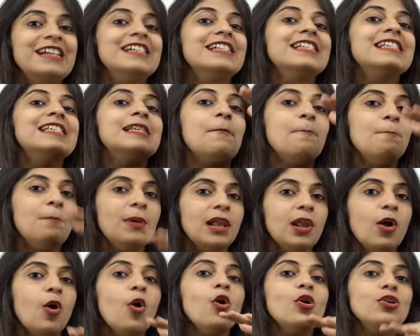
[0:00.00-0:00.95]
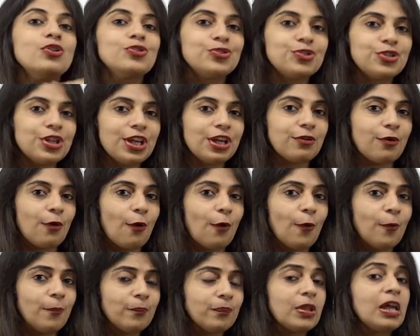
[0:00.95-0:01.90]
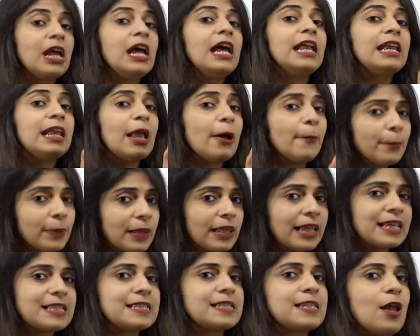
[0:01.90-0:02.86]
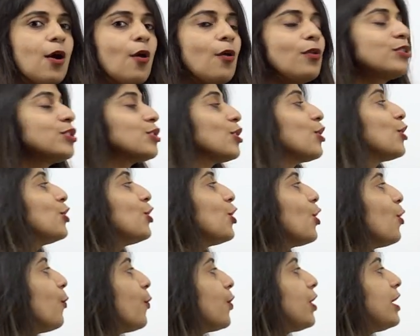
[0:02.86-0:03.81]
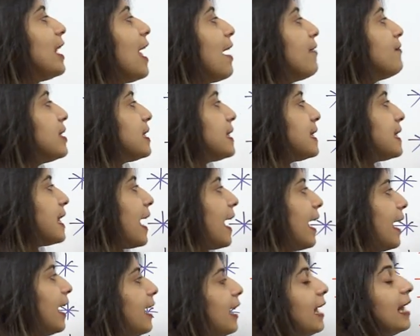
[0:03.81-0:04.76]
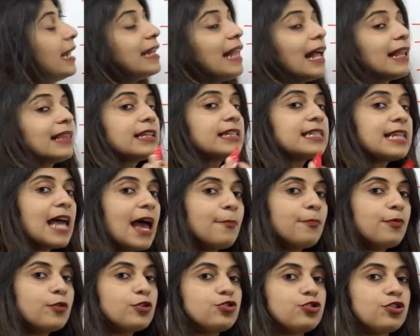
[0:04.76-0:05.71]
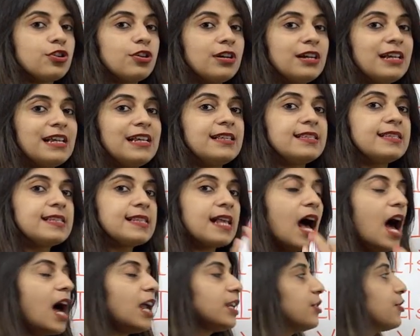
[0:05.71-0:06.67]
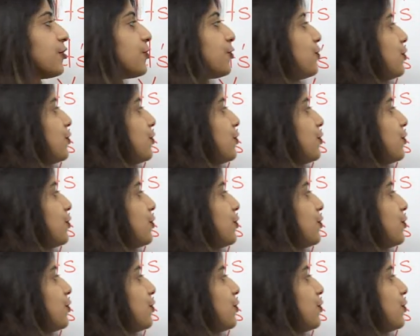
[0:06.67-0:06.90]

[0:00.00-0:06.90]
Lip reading: is below zero. Now please note, you would never say that the temperature is under